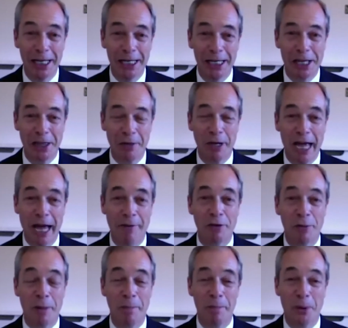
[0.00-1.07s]
so that we have
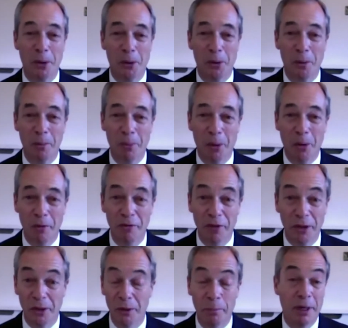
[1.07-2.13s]
to import more food.